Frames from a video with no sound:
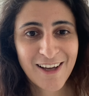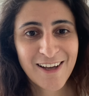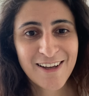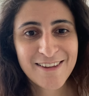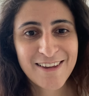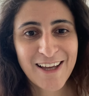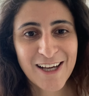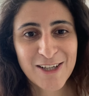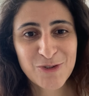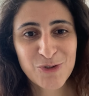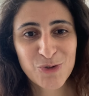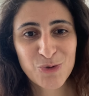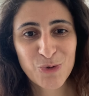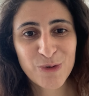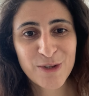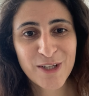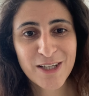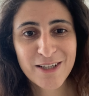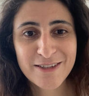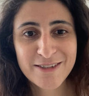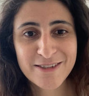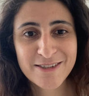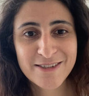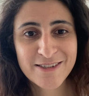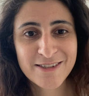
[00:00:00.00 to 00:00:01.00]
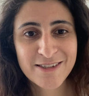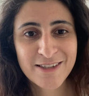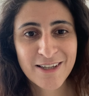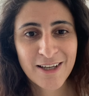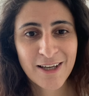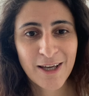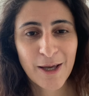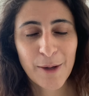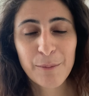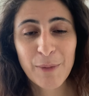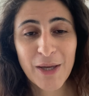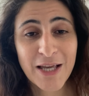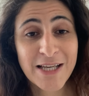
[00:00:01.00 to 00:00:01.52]
that do these
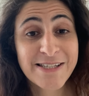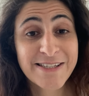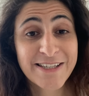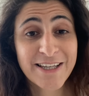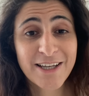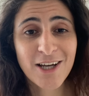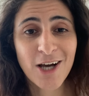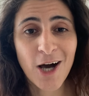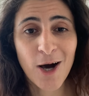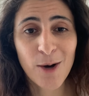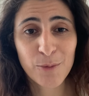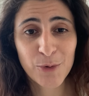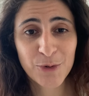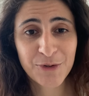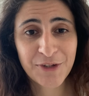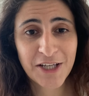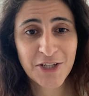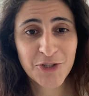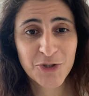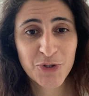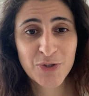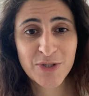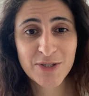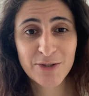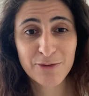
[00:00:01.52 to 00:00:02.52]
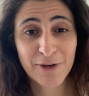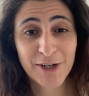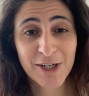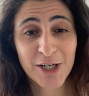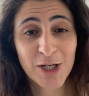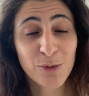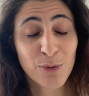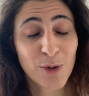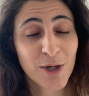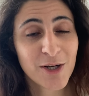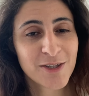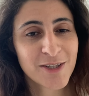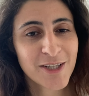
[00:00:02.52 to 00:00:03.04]
amazing computations very
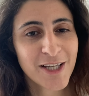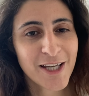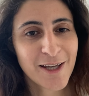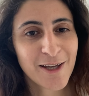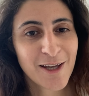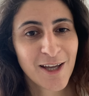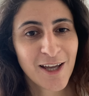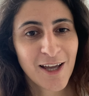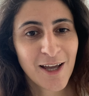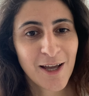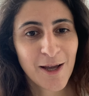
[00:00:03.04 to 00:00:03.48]
quickly.